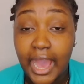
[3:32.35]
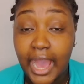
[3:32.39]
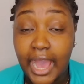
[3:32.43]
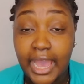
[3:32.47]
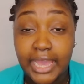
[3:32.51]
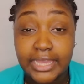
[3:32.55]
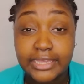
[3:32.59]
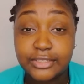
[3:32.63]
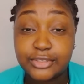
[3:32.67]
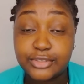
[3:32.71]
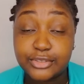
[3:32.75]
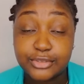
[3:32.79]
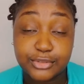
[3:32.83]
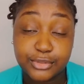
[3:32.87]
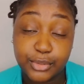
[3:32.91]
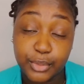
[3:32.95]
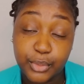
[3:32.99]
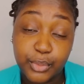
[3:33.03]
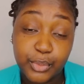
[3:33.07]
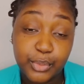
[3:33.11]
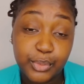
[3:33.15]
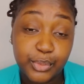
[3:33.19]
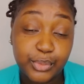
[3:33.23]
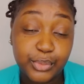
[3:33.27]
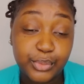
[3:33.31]
I
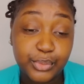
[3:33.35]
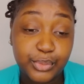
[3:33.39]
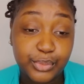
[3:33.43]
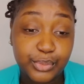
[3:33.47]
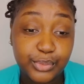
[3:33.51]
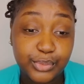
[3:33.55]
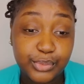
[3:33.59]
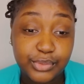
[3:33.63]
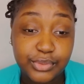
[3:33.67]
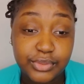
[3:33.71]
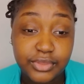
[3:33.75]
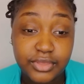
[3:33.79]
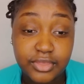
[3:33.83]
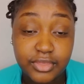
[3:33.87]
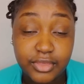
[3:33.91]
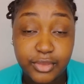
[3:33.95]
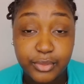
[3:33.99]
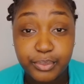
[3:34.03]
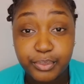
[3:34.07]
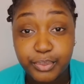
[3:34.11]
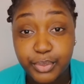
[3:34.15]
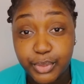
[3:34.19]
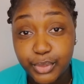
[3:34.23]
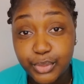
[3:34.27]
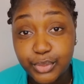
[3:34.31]
saw the
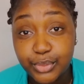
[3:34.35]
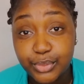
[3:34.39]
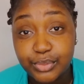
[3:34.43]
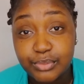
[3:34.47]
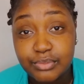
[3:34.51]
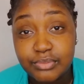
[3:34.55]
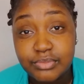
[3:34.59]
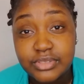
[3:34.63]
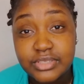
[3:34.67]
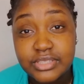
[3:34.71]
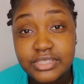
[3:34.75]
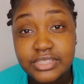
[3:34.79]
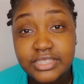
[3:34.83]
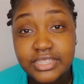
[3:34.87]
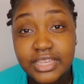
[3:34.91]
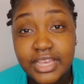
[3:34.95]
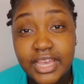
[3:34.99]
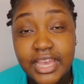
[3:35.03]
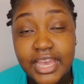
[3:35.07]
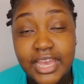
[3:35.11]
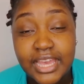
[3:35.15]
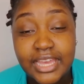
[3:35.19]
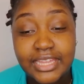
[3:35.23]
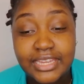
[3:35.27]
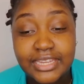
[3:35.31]
boobs,
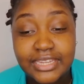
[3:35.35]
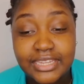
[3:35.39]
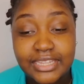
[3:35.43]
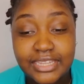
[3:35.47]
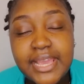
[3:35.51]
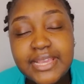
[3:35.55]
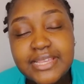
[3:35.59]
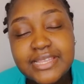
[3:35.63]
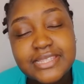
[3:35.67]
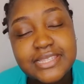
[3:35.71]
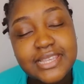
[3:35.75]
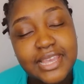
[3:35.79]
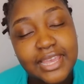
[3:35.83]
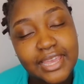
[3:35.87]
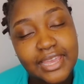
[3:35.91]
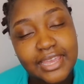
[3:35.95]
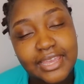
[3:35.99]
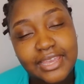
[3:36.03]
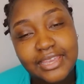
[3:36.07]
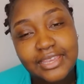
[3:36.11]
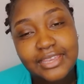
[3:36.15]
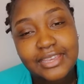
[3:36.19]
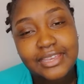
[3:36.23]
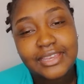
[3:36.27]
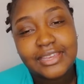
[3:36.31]
and I
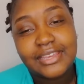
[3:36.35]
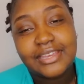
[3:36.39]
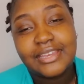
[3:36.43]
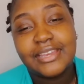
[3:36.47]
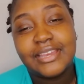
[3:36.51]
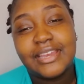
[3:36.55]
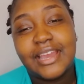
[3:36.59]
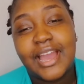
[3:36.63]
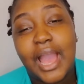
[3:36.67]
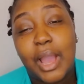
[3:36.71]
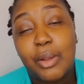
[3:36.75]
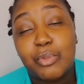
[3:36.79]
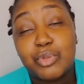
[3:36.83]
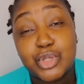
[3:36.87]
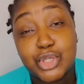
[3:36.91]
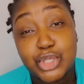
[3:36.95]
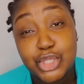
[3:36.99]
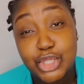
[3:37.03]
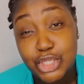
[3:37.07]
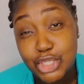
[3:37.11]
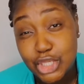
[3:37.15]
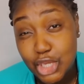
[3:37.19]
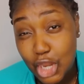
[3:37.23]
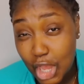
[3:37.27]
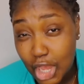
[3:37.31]
say I was
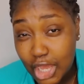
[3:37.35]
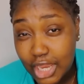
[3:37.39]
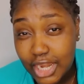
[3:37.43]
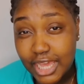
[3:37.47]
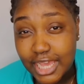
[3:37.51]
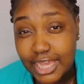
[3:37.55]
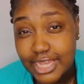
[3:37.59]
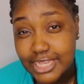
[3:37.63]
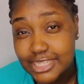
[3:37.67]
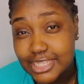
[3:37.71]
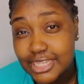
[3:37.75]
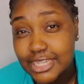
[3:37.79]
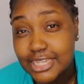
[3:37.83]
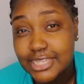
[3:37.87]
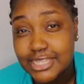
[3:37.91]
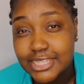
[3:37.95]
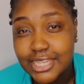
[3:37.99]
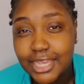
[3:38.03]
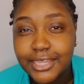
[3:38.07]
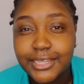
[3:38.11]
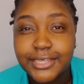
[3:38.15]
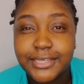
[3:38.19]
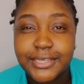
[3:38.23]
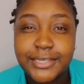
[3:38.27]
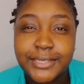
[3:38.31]
not as
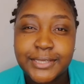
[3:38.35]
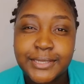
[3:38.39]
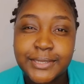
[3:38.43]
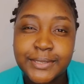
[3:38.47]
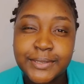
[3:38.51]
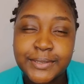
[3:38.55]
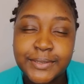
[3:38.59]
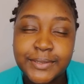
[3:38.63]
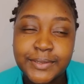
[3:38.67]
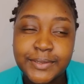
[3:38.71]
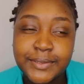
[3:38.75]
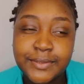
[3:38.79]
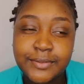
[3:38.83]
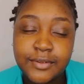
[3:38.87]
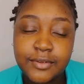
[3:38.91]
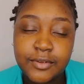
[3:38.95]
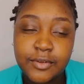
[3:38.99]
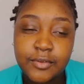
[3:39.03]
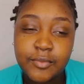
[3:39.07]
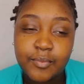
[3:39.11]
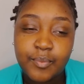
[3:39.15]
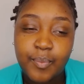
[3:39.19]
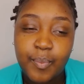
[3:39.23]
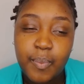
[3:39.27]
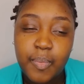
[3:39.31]
excited
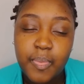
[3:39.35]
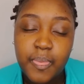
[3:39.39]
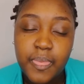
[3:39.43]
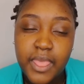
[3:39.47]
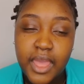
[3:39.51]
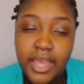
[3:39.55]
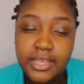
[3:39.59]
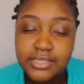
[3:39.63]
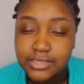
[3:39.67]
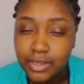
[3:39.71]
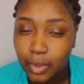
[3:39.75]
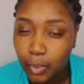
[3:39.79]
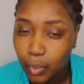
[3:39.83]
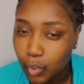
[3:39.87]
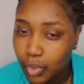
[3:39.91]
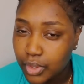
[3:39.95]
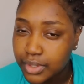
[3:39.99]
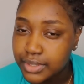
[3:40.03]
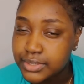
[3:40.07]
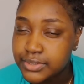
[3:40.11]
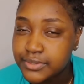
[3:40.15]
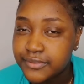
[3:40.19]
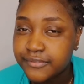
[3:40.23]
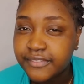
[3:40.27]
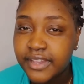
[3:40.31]
as I
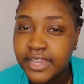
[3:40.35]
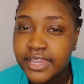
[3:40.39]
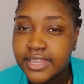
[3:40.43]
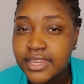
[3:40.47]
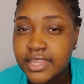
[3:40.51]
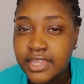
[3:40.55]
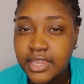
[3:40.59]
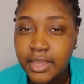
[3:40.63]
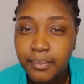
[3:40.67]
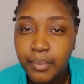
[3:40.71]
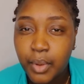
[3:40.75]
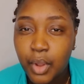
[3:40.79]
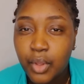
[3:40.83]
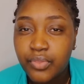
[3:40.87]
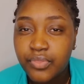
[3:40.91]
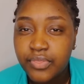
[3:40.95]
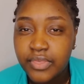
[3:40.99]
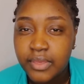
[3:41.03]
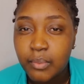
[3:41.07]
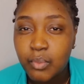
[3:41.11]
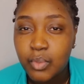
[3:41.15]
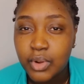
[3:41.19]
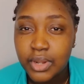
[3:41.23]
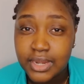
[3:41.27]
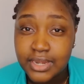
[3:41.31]
was fighting about
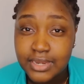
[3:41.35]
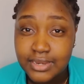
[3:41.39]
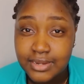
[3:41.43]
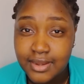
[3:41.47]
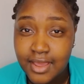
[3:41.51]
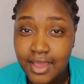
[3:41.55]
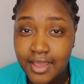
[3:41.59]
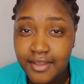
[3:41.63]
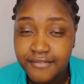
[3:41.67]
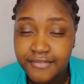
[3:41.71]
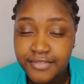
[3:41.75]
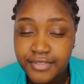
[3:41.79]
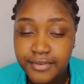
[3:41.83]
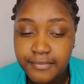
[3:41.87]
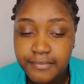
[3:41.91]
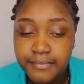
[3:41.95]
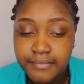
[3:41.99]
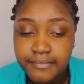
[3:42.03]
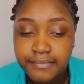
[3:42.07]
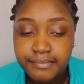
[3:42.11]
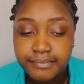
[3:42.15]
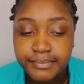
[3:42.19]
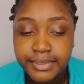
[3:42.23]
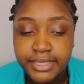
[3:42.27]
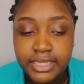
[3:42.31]
them when I didn't have
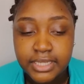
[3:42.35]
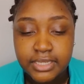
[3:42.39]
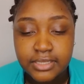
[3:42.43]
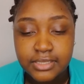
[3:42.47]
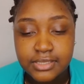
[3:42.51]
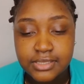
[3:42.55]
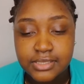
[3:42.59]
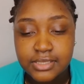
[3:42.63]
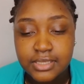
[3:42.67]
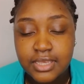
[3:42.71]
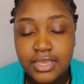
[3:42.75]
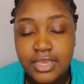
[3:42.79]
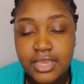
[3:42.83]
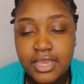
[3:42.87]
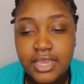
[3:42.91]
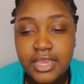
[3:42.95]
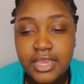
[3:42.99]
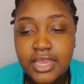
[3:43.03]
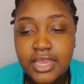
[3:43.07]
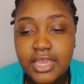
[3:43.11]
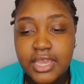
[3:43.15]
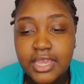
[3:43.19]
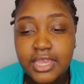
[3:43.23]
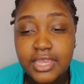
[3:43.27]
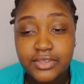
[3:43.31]
them. Because
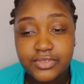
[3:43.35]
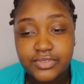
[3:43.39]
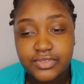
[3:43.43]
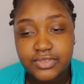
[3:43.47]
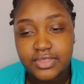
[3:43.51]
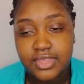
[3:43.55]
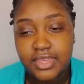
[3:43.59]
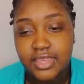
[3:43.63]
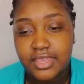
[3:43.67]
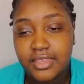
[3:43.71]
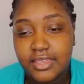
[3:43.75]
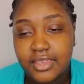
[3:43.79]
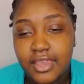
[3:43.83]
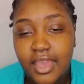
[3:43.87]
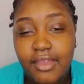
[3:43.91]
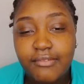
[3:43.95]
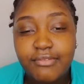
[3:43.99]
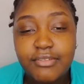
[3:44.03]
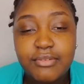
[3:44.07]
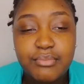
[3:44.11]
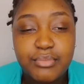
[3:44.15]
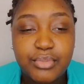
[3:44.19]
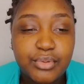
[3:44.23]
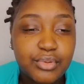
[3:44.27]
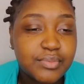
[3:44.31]
here's the thing,
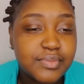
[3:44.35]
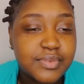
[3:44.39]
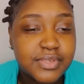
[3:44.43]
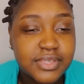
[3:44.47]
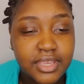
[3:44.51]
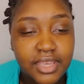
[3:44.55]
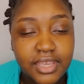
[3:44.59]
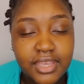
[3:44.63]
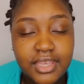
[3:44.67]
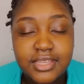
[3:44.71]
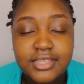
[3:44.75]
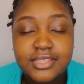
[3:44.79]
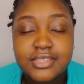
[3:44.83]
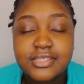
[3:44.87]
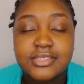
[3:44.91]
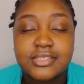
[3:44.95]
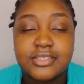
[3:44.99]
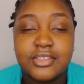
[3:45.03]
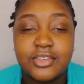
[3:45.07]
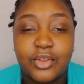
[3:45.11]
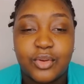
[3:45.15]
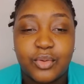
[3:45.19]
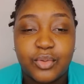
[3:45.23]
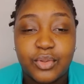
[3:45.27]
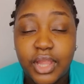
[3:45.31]
having boobs, yes,
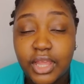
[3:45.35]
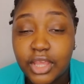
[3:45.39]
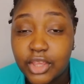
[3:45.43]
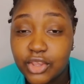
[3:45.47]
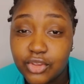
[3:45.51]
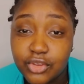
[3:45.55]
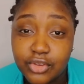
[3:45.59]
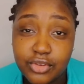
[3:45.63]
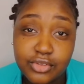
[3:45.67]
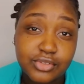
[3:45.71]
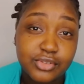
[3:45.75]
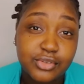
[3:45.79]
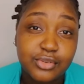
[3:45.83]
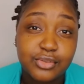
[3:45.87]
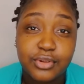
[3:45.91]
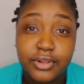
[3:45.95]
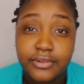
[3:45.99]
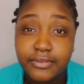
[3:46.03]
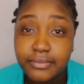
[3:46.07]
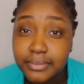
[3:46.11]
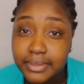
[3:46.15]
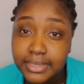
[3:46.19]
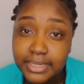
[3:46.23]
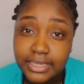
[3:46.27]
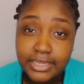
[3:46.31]
you know, like you're in school,
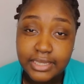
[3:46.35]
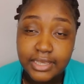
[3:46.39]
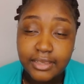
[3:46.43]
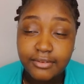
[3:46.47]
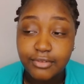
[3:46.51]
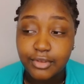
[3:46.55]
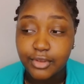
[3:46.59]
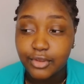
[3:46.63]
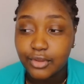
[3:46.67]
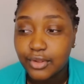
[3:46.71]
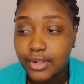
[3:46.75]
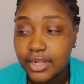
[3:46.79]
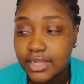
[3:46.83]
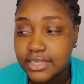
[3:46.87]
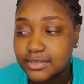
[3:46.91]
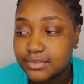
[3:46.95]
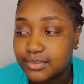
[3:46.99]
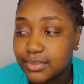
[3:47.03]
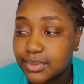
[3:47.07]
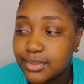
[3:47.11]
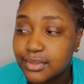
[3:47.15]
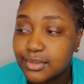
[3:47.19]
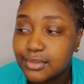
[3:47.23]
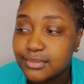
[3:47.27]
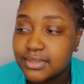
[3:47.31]
every girl has
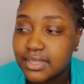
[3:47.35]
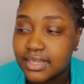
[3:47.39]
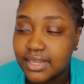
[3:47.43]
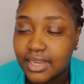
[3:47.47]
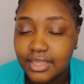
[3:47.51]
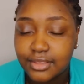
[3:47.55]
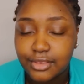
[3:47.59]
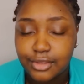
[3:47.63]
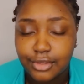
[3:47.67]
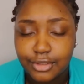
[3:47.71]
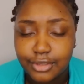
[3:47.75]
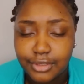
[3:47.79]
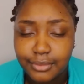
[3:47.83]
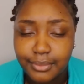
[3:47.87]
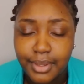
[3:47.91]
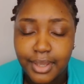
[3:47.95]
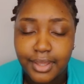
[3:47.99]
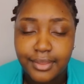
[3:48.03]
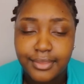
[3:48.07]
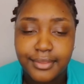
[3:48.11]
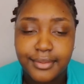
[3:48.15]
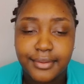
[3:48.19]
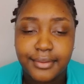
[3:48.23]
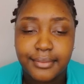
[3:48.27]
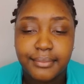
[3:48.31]
boobs and they're talking
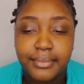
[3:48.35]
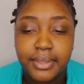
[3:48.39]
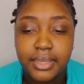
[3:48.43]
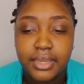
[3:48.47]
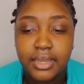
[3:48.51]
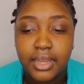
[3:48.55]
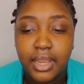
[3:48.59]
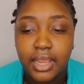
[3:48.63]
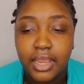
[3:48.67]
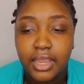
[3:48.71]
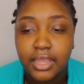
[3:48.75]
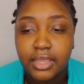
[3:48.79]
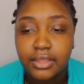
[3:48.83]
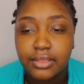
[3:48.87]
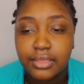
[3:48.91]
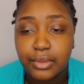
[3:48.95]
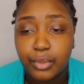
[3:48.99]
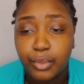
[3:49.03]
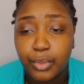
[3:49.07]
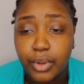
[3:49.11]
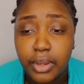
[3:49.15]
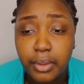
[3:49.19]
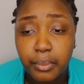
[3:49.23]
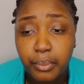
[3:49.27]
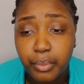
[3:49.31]
about them, and like they're
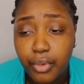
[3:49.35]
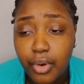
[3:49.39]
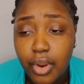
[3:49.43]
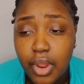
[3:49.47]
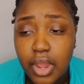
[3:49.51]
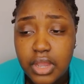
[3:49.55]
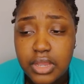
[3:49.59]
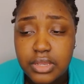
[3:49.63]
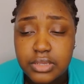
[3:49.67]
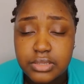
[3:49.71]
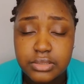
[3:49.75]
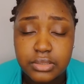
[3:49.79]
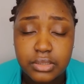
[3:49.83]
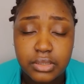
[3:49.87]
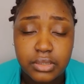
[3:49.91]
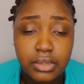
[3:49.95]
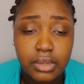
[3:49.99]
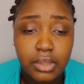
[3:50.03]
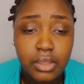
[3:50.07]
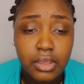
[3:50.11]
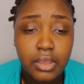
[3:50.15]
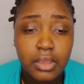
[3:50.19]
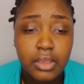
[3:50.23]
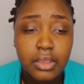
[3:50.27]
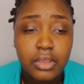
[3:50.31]
wearing bras, and
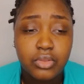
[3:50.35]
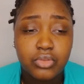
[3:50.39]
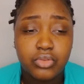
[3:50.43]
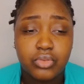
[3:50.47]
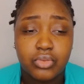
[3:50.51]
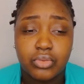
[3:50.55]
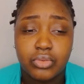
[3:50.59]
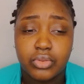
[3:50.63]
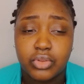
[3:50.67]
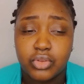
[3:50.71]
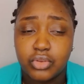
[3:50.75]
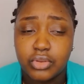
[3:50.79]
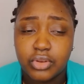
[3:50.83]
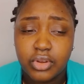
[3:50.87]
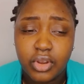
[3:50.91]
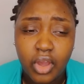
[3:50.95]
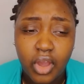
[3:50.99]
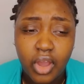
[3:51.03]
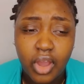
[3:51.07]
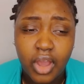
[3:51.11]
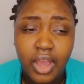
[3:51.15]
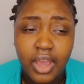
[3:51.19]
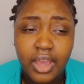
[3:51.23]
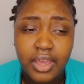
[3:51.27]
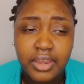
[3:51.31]
you know, you're
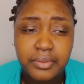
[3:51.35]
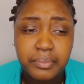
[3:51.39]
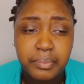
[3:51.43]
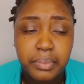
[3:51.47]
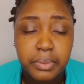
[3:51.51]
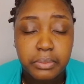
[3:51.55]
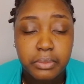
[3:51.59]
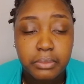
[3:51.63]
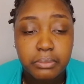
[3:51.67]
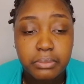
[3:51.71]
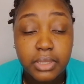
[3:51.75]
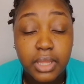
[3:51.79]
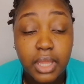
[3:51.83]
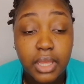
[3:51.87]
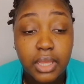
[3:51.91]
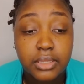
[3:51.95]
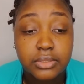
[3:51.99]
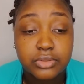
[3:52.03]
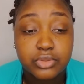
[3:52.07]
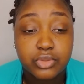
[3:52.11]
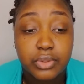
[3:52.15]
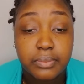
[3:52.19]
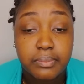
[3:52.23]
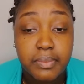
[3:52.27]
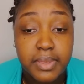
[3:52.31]
not, blah blah blah,
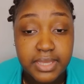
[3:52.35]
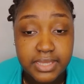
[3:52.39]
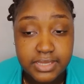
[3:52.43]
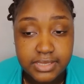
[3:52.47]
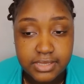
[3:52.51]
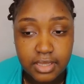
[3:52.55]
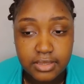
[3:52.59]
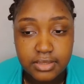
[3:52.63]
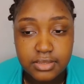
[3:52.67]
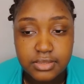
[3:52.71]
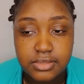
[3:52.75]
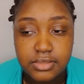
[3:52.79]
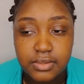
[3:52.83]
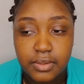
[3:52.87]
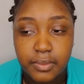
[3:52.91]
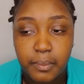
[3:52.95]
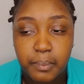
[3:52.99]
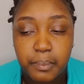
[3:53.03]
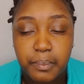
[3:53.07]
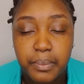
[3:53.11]
so it makes sense.